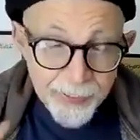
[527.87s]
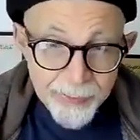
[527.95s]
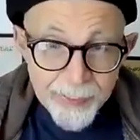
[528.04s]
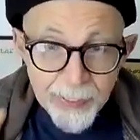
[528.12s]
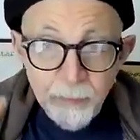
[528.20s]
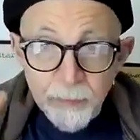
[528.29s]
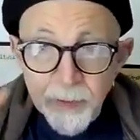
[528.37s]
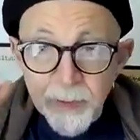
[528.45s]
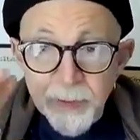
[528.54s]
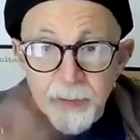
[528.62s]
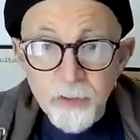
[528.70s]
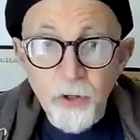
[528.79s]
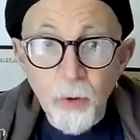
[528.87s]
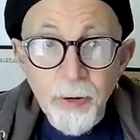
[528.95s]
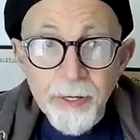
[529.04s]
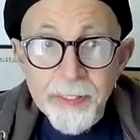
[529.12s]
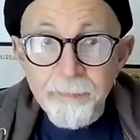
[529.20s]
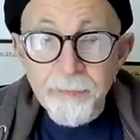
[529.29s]
And again,
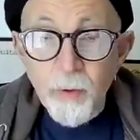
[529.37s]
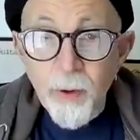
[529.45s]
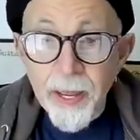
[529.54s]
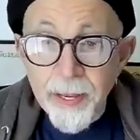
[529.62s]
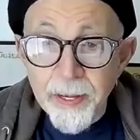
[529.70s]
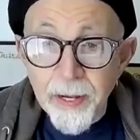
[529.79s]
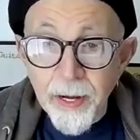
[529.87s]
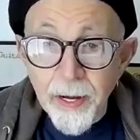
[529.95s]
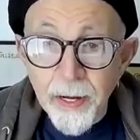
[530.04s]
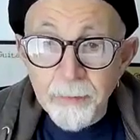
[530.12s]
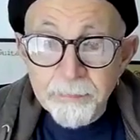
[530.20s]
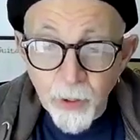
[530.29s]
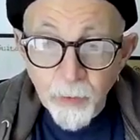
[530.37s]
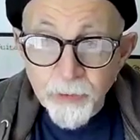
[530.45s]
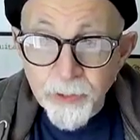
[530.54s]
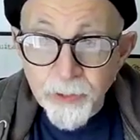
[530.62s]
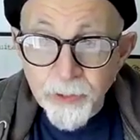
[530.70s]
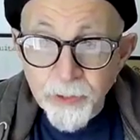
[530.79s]
don't want to give away
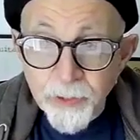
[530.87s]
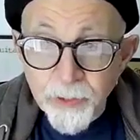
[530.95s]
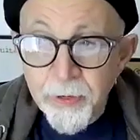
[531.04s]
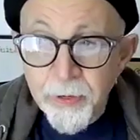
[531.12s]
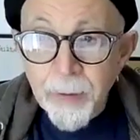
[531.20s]
Tonechaser,